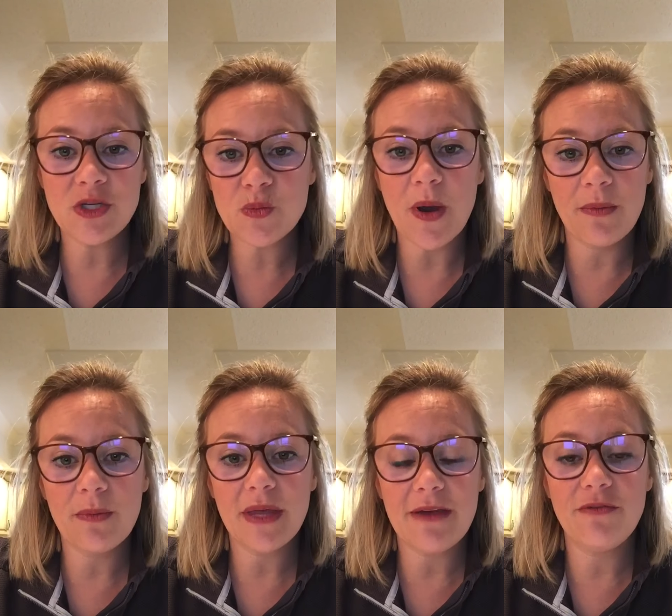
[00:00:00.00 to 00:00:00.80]
It's
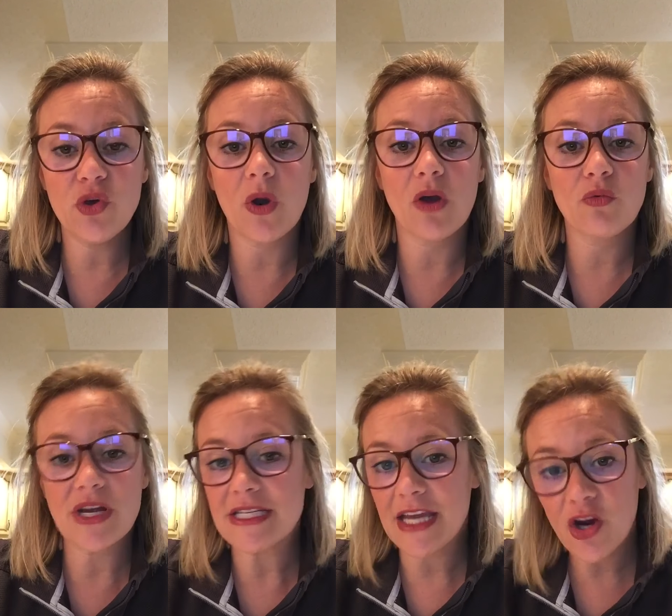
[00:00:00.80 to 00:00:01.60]
probably if you are
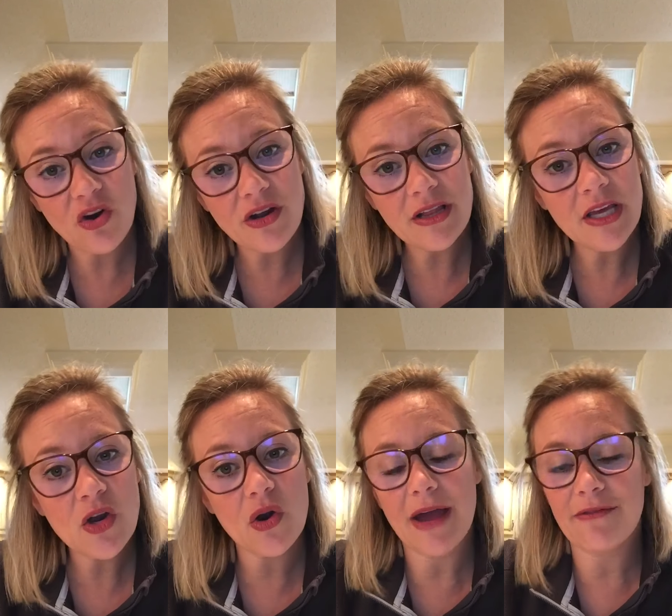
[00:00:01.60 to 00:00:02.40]
renting currently
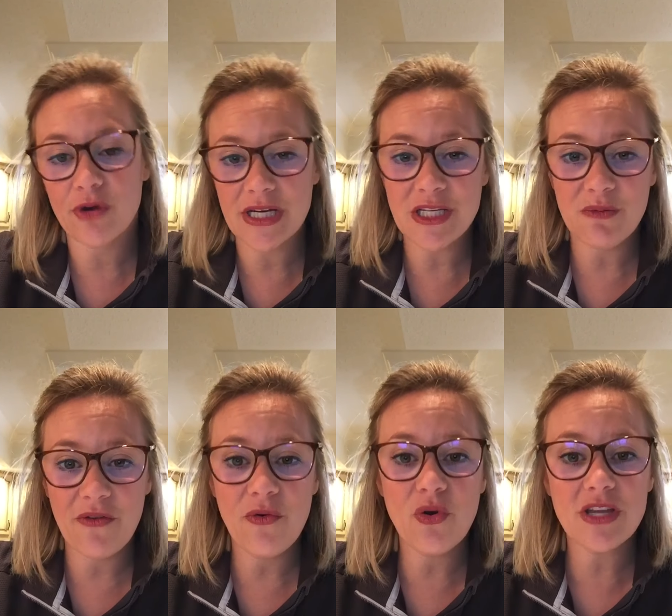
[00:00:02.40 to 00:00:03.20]
or have rented
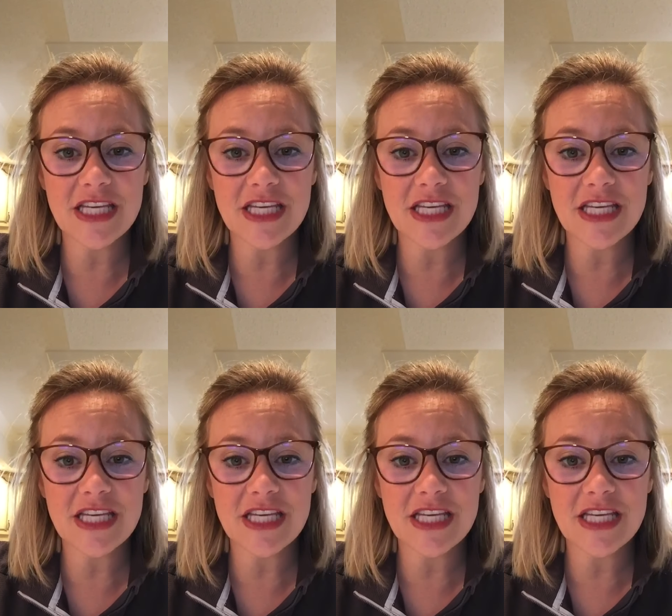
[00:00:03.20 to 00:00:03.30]
before,